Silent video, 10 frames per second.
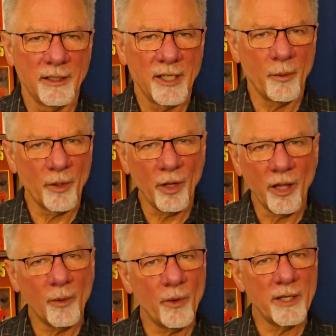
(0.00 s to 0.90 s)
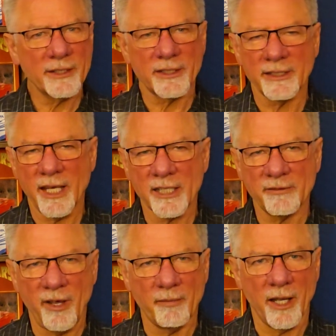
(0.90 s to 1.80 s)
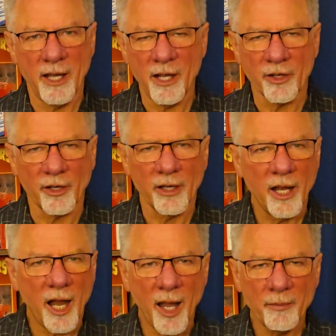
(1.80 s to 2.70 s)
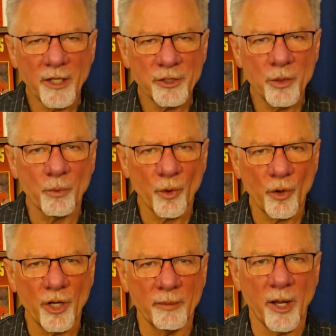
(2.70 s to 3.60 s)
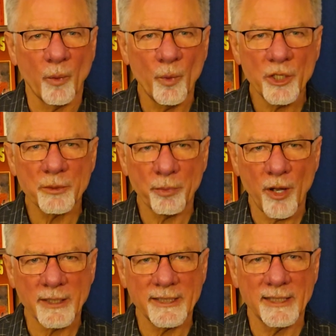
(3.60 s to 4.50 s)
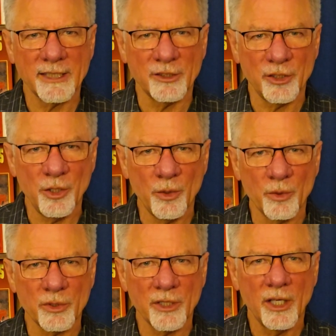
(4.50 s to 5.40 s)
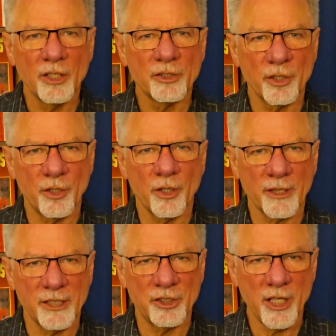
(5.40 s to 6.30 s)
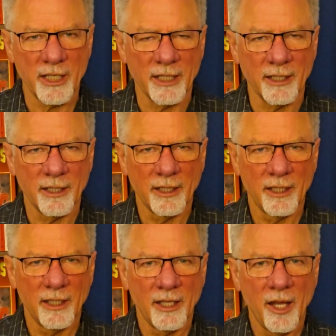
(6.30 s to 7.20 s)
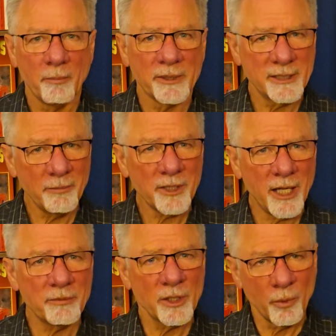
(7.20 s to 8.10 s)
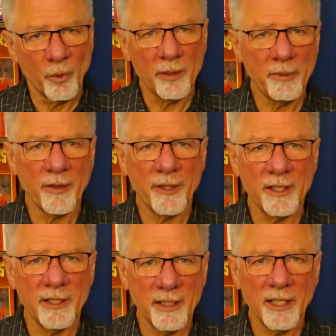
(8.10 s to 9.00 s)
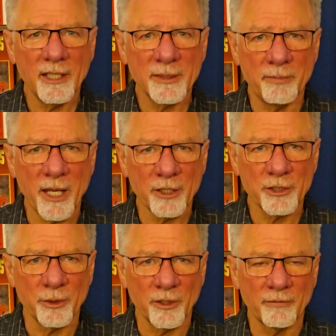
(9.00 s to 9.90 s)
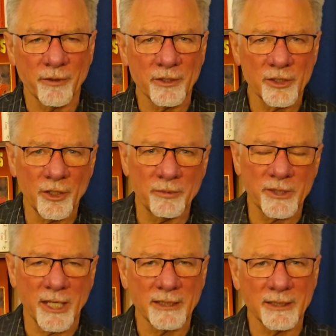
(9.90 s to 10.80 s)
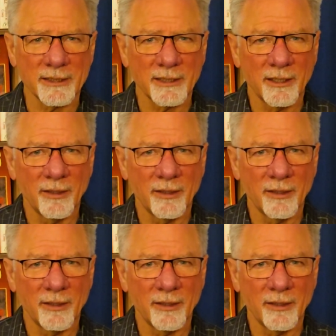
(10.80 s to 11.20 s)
Now, when all I want is to satisfy my hunger, I'm not too worried about which process is used to cook the chicken. But sometimes one method is better suited for the circumstances.